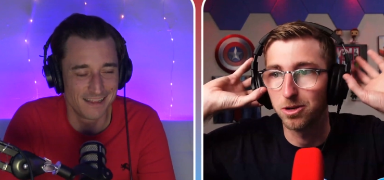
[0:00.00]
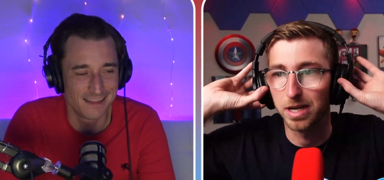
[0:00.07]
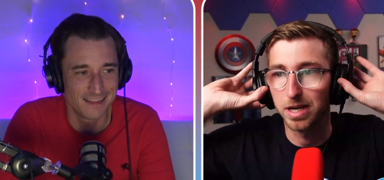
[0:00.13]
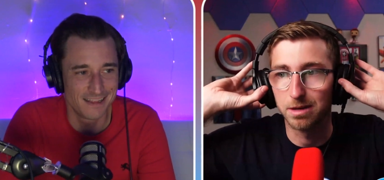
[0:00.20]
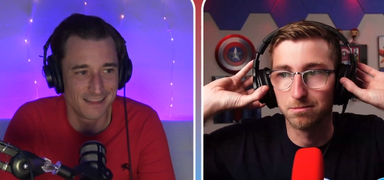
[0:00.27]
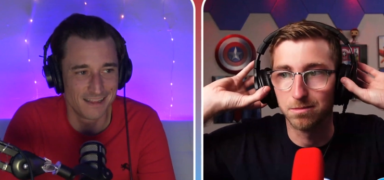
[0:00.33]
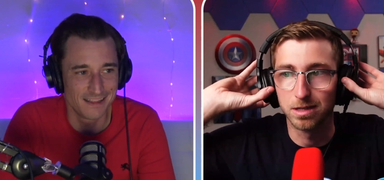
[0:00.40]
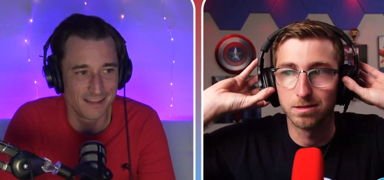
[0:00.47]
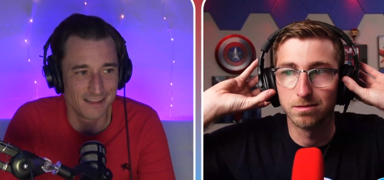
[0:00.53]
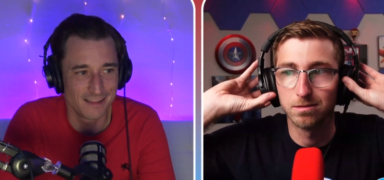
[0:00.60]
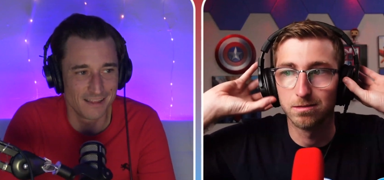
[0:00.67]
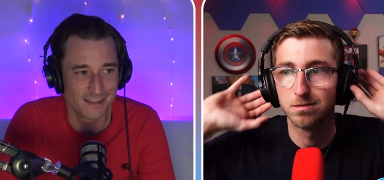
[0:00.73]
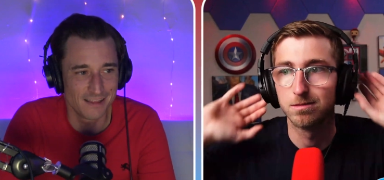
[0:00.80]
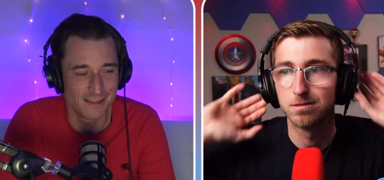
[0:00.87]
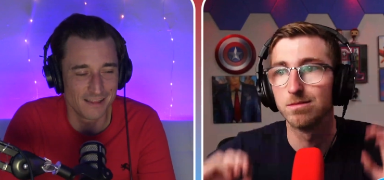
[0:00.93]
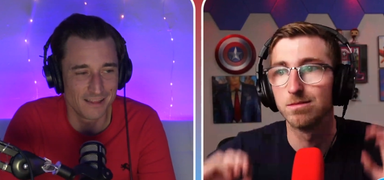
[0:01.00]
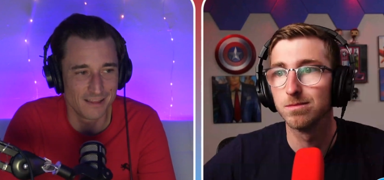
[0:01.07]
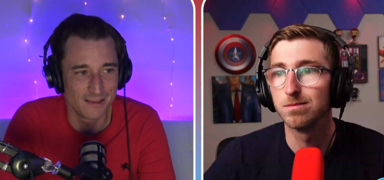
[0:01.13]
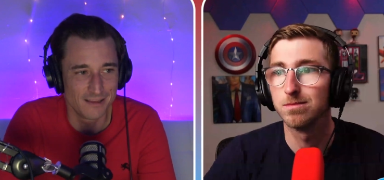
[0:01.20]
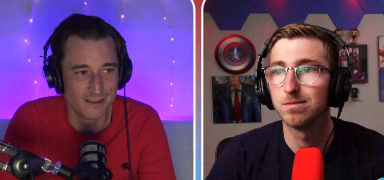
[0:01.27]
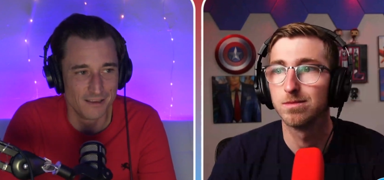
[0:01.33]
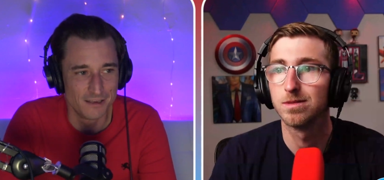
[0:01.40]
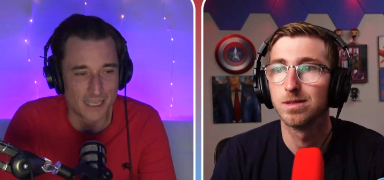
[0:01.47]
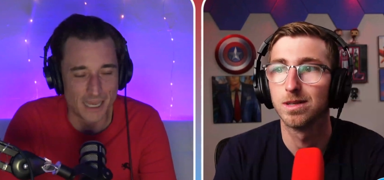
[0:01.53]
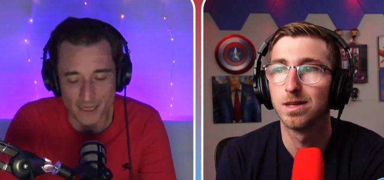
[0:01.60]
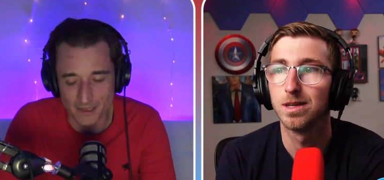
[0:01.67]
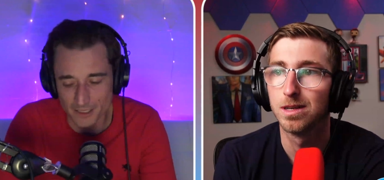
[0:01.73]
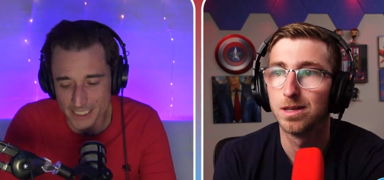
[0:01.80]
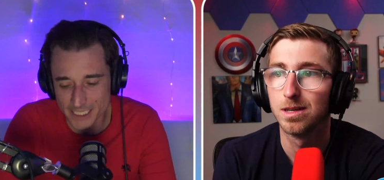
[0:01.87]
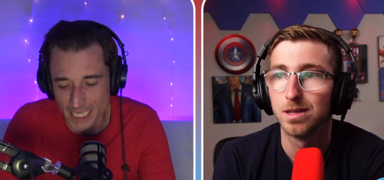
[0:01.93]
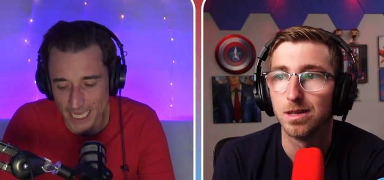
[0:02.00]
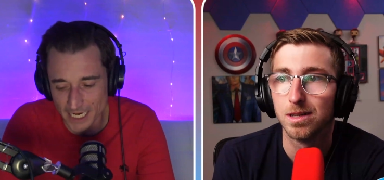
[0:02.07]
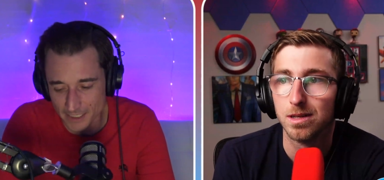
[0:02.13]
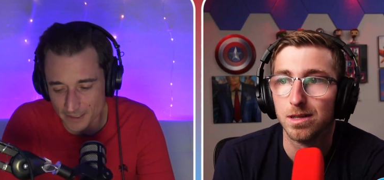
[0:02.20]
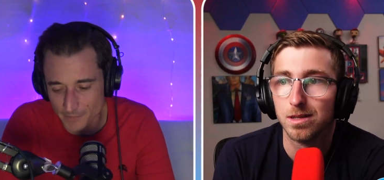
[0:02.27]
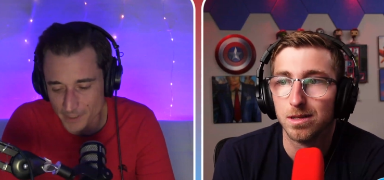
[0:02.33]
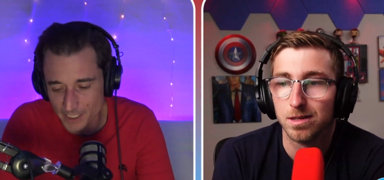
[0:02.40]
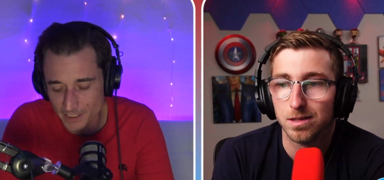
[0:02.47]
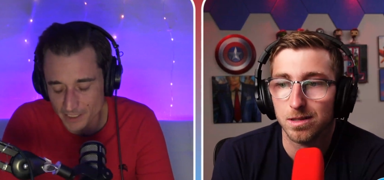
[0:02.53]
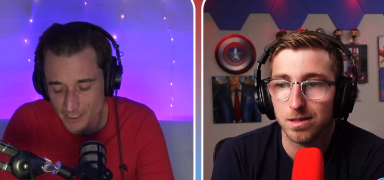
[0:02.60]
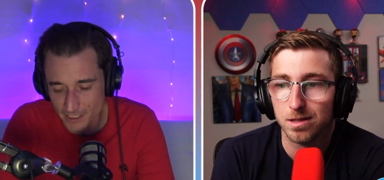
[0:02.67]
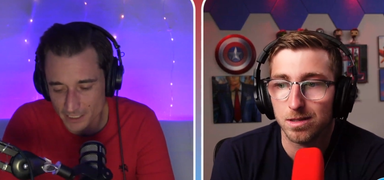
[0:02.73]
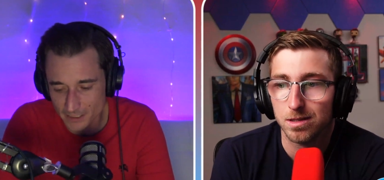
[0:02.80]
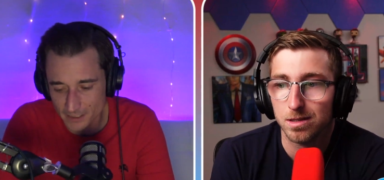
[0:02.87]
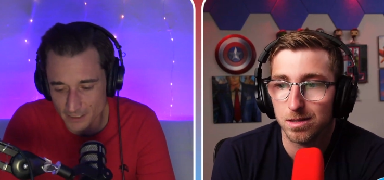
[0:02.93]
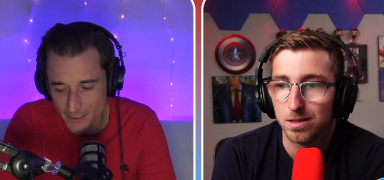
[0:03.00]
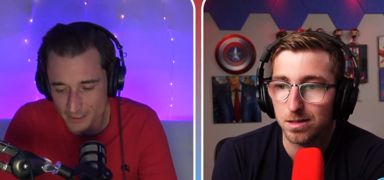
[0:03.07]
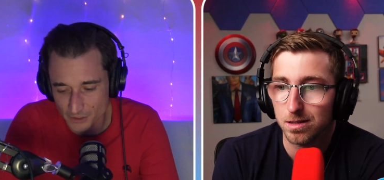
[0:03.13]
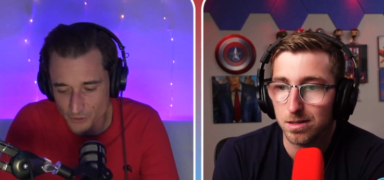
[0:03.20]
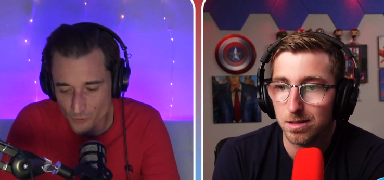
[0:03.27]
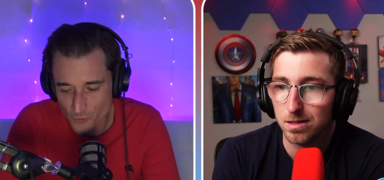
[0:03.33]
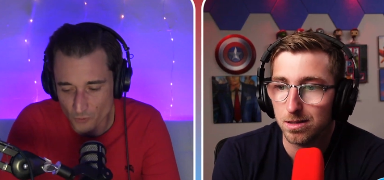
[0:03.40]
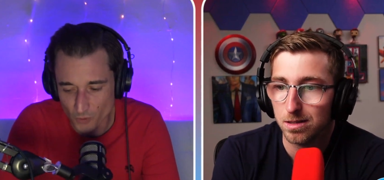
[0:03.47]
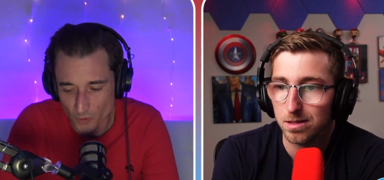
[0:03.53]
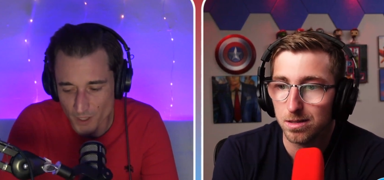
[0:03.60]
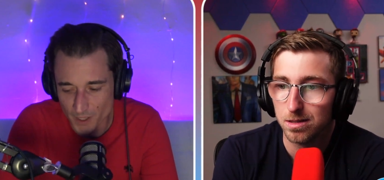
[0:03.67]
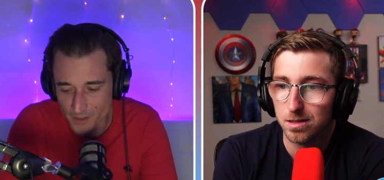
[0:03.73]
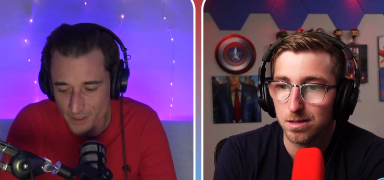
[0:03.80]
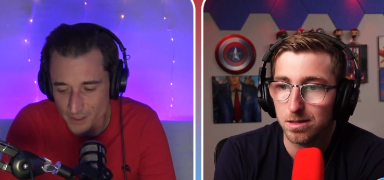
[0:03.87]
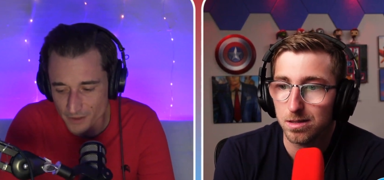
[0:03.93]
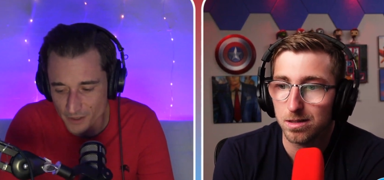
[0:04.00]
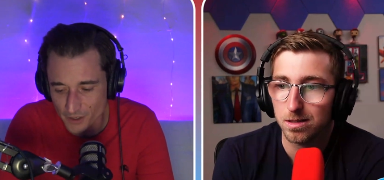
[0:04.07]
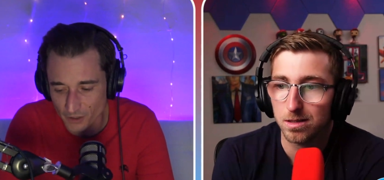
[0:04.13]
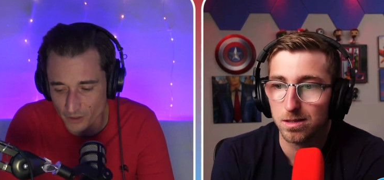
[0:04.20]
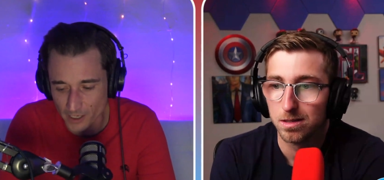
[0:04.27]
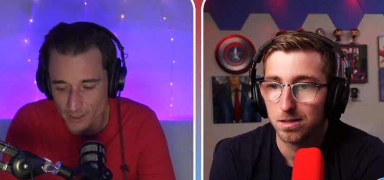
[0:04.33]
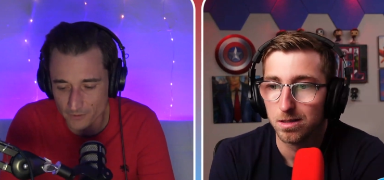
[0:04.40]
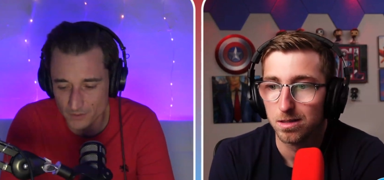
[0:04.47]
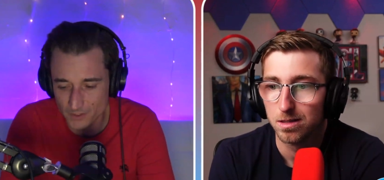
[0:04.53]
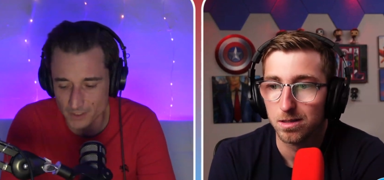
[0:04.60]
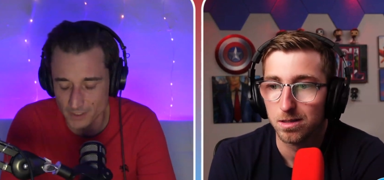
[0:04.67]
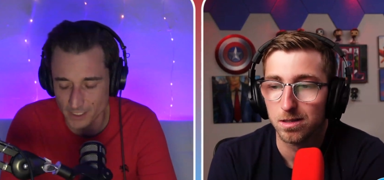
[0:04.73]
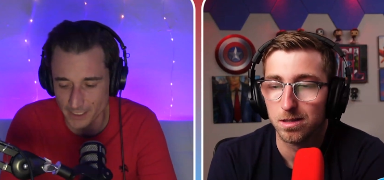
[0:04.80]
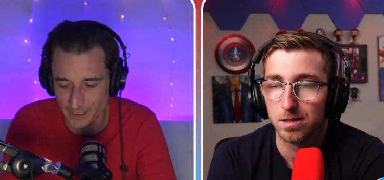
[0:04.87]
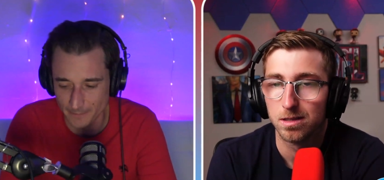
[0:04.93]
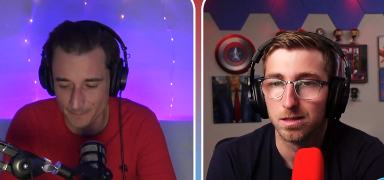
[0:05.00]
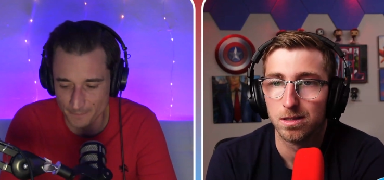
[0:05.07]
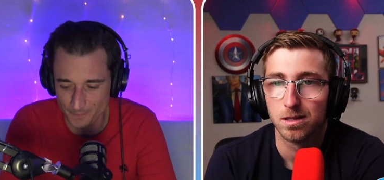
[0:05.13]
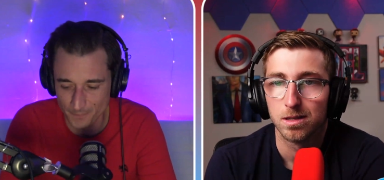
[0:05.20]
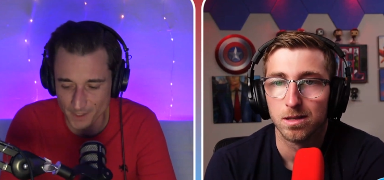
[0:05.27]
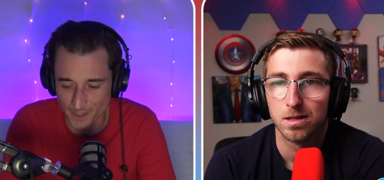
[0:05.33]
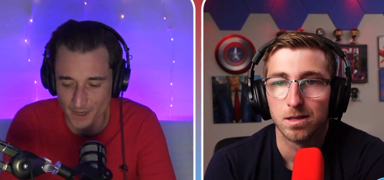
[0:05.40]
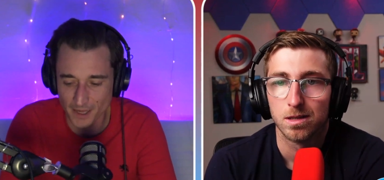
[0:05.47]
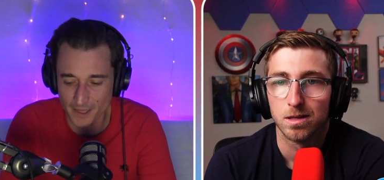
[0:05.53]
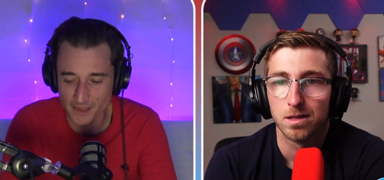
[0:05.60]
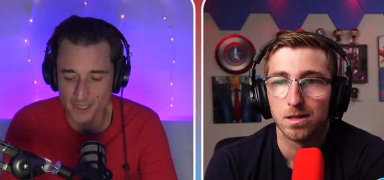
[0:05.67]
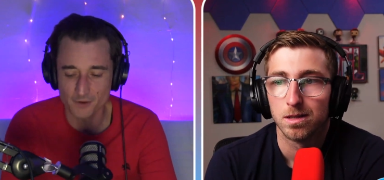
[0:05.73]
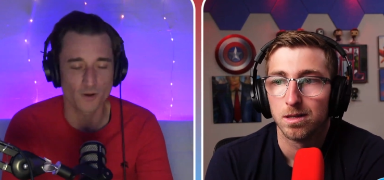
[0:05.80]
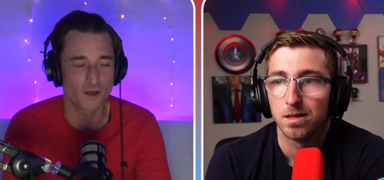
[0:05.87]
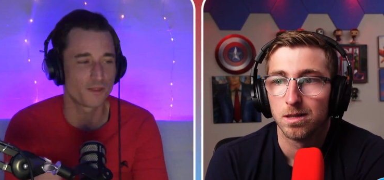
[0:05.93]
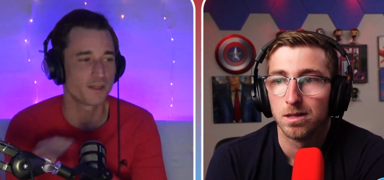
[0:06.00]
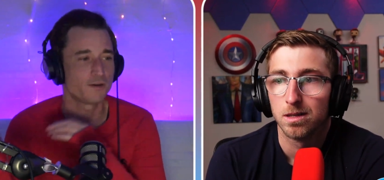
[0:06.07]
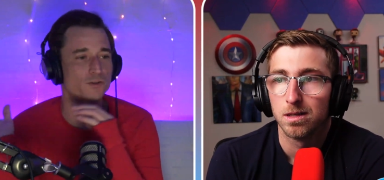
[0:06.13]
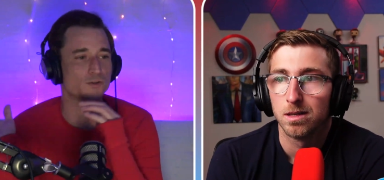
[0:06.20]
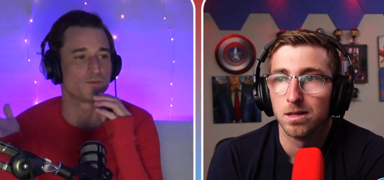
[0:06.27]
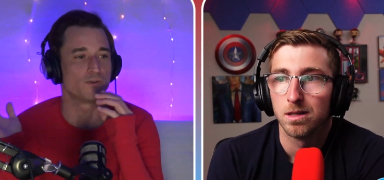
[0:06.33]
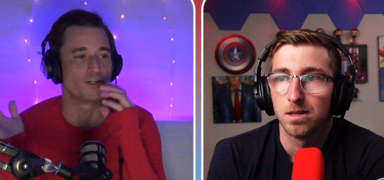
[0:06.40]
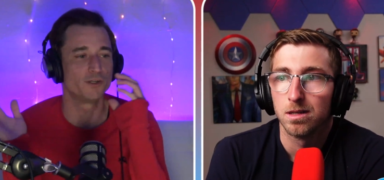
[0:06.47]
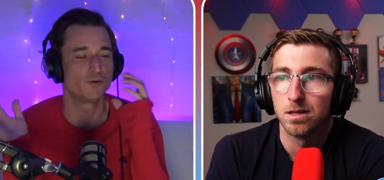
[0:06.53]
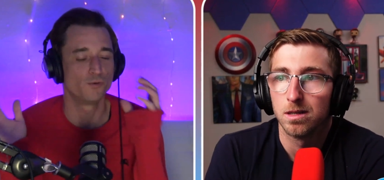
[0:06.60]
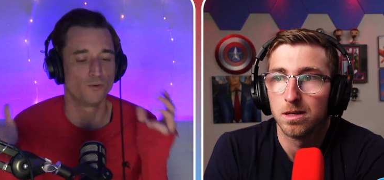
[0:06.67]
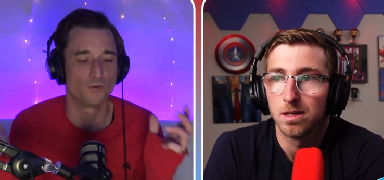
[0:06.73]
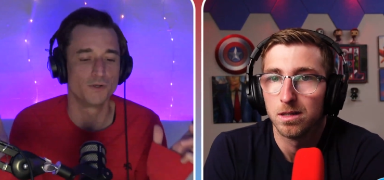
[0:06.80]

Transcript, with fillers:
Speaker 1: name but
Speaker 2: yeah i like that i mean it, it it's cool and the, the clowns like i think i think what's really cool